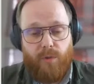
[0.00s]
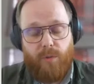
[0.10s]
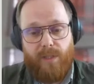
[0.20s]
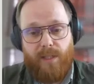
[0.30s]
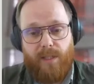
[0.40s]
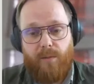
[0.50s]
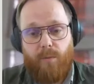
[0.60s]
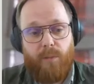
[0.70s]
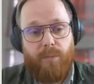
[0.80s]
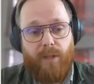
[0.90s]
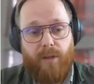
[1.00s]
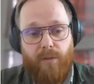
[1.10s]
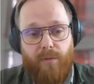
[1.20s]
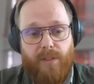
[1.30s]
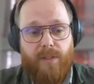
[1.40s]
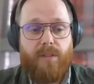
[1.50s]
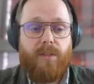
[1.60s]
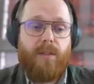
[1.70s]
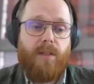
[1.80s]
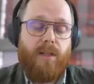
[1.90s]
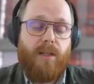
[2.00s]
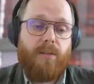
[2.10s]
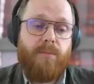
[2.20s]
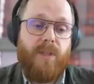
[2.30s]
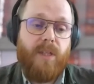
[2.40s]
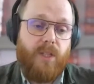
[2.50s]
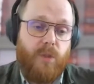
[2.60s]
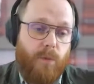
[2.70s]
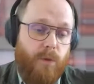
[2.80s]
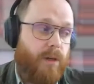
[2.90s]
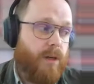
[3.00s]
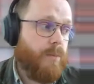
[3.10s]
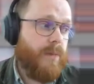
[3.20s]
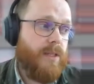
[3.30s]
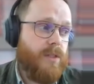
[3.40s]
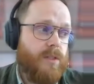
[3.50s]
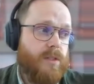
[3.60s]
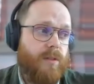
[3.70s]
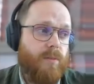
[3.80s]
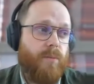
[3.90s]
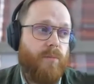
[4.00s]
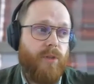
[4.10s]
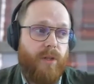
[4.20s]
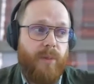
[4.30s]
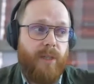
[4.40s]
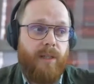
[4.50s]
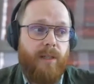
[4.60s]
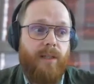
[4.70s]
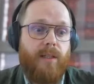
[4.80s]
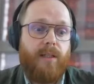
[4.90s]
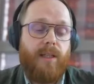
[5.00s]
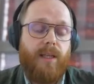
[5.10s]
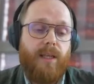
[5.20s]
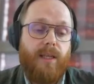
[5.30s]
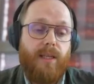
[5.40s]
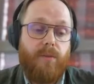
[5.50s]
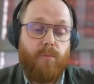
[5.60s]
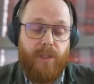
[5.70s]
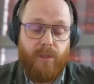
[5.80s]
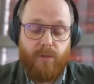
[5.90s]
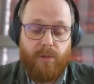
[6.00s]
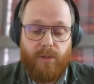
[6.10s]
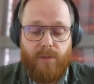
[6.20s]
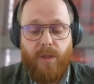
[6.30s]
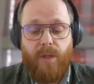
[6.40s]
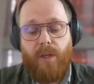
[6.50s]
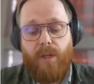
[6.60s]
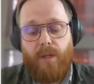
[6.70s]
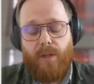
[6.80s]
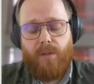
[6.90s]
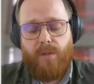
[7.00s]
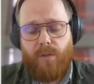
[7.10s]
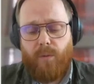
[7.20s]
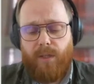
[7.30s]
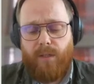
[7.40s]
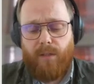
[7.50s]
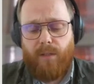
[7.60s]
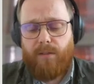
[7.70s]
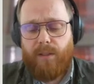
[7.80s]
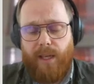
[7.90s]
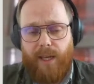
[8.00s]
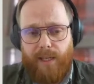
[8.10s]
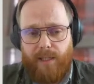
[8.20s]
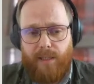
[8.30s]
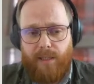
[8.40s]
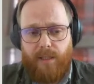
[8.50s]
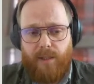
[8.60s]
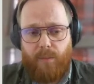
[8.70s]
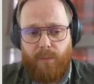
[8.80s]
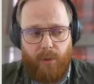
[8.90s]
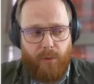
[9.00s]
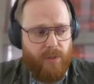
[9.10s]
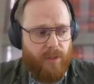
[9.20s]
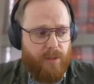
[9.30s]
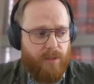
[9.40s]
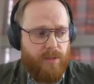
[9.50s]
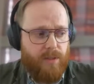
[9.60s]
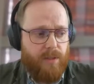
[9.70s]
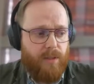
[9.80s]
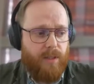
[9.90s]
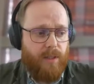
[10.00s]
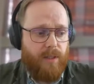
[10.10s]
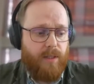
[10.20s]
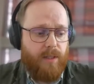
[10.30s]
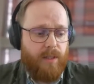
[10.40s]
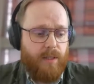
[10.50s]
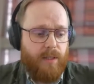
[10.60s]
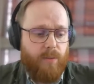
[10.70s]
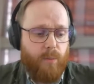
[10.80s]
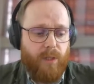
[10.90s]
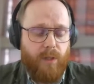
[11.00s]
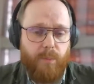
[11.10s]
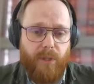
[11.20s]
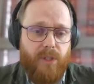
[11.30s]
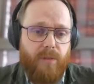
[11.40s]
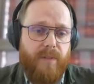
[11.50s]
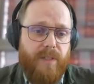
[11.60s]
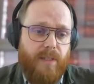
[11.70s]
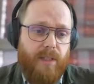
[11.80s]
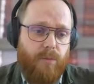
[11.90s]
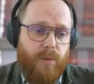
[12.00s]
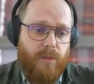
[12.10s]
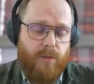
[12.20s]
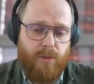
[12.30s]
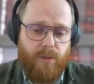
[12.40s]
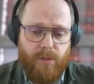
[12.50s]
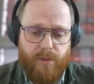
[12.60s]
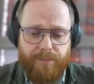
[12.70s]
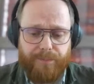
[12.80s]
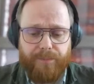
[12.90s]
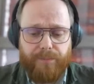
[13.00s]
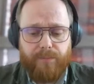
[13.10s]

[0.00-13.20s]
So we sit in one big office. The Explorer arm is predominantly researchers. So we are currently 8 postdocs. We are a bunch of visiting researchers.